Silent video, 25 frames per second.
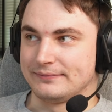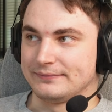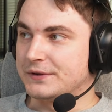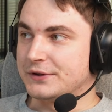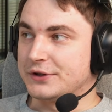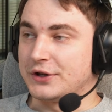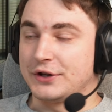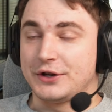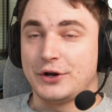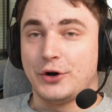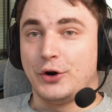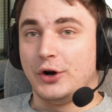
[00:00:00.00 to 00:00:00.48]

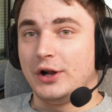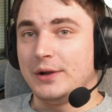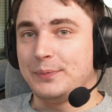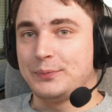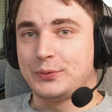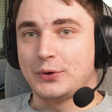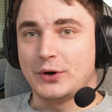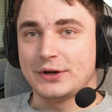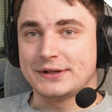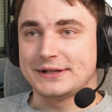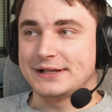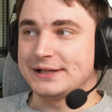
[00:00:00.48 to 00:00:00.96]
So the whole
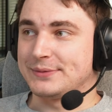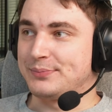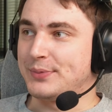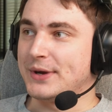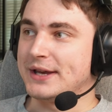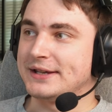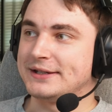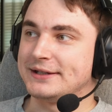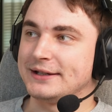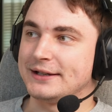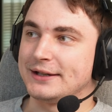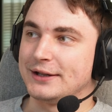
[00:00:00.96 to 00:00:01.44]
process
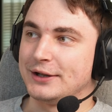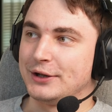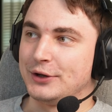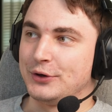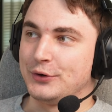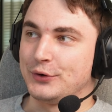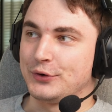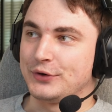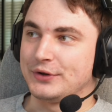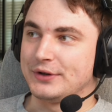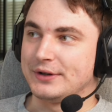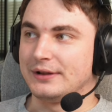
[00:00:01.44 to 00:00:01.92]
basically
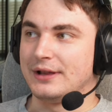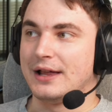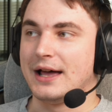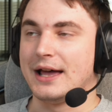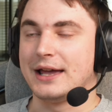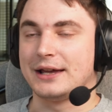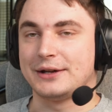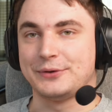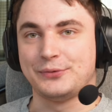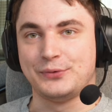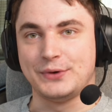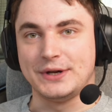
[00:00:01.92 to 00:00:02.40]
look
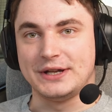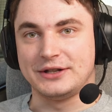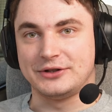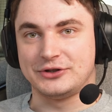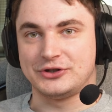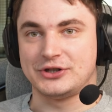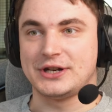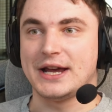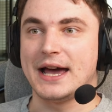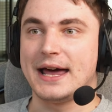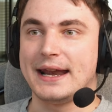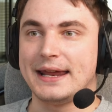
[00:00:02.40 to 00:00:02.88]
like we
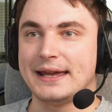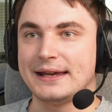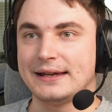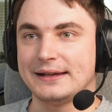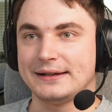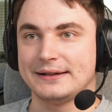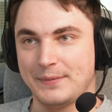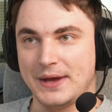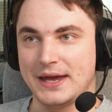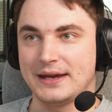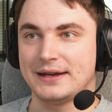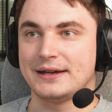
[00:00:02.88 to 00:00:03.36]
chatting,
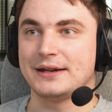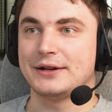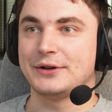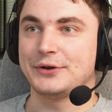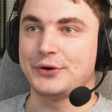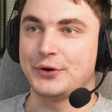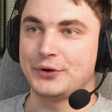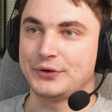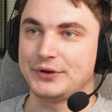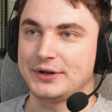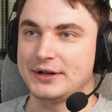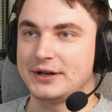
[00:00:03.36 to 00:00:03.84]
making
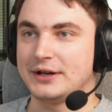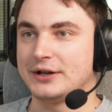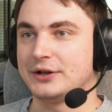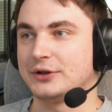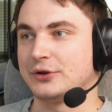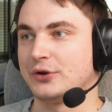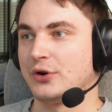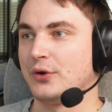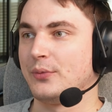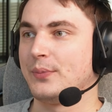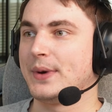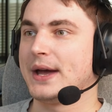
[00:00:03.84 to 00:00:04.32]
code here,
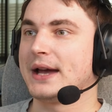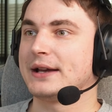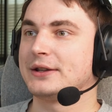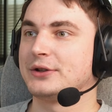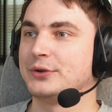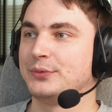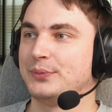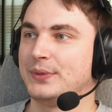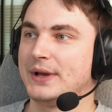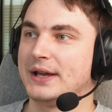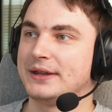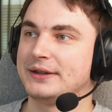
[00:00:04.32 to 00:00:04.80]
go back
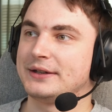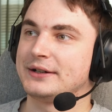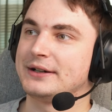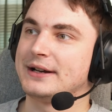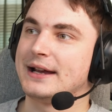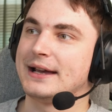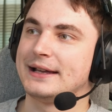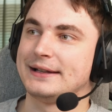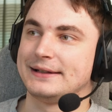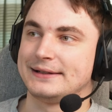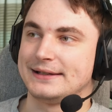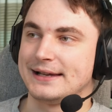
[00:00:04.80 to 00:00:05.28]
to Blender
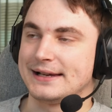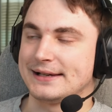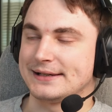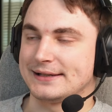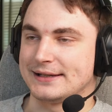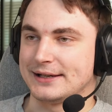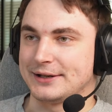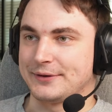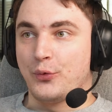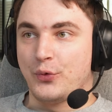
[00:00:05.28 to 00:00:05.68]
and test it.